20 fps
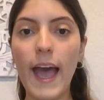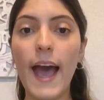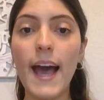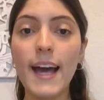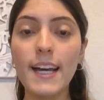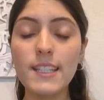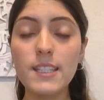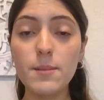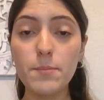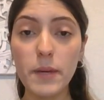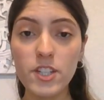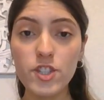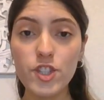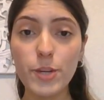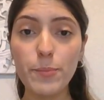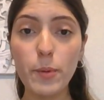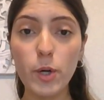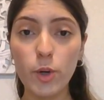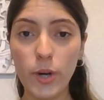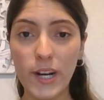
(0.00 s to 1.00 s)
As
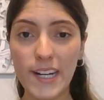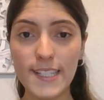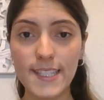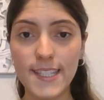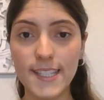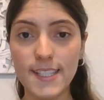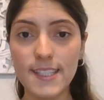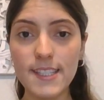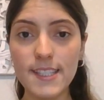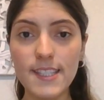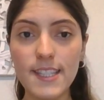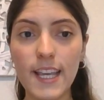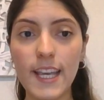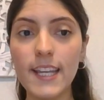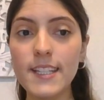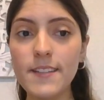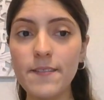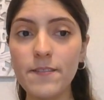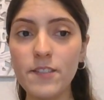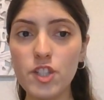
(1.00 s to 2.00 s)
dementia progresses,
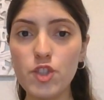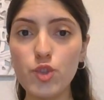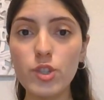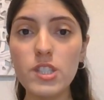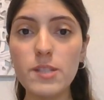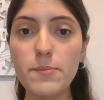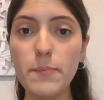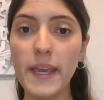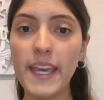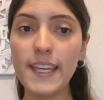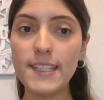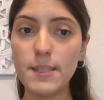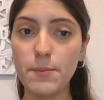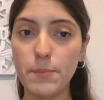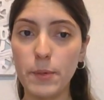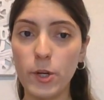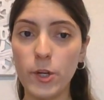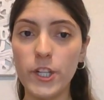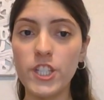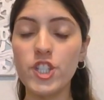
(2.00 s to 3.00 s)
individuals may
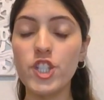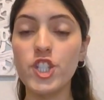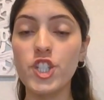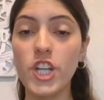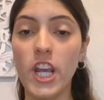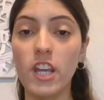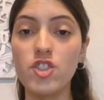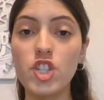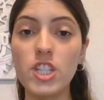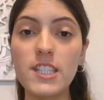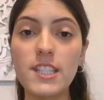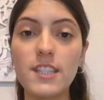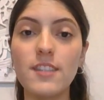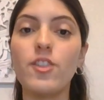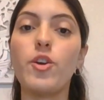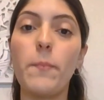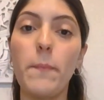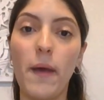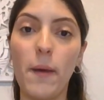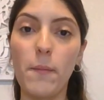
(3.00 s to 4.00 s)
experience changes in
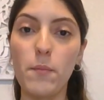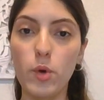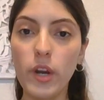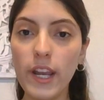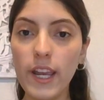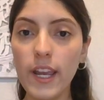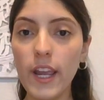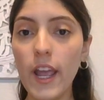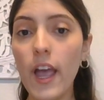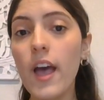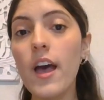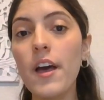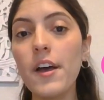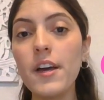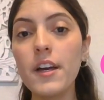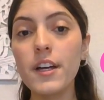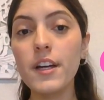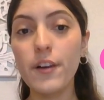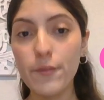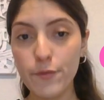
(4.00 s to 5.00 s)
their memory,
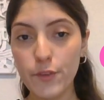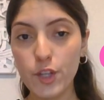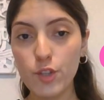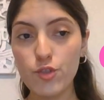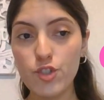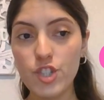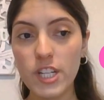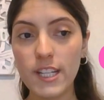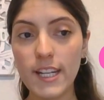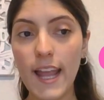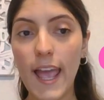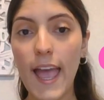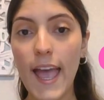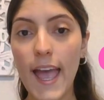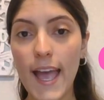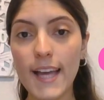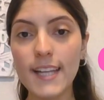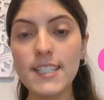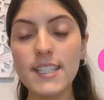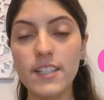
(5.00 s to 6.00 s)
confusion,
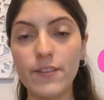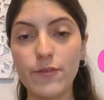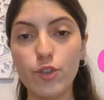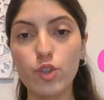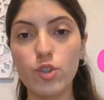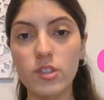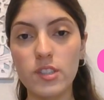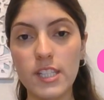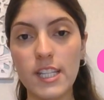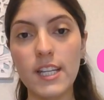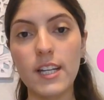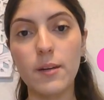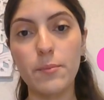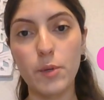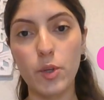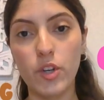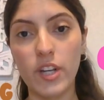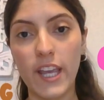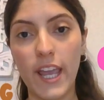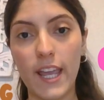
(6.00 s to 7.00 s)
and difficulty
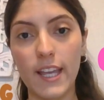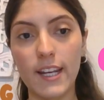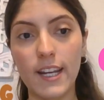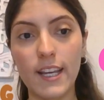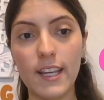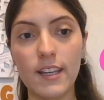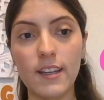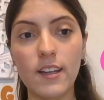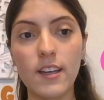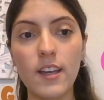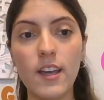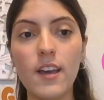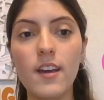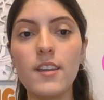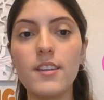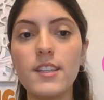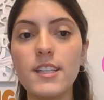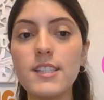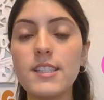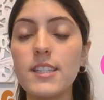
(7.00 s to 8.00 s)
communicating.
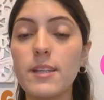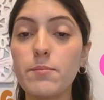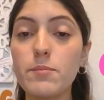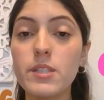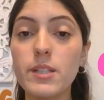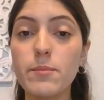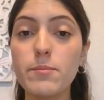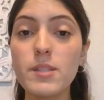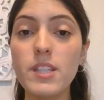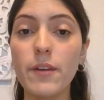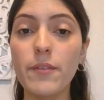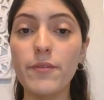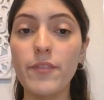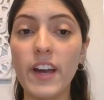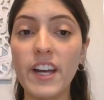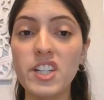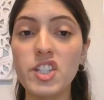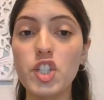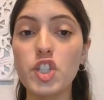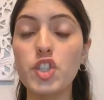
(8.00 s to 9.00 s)
These symptoms
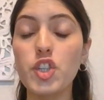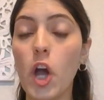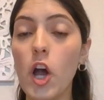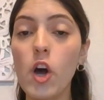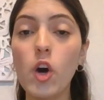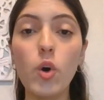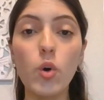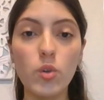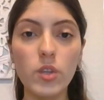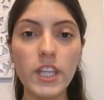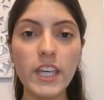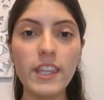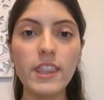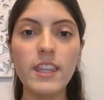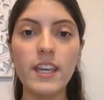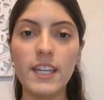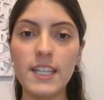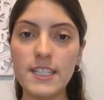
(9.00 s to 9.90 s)
affect not only the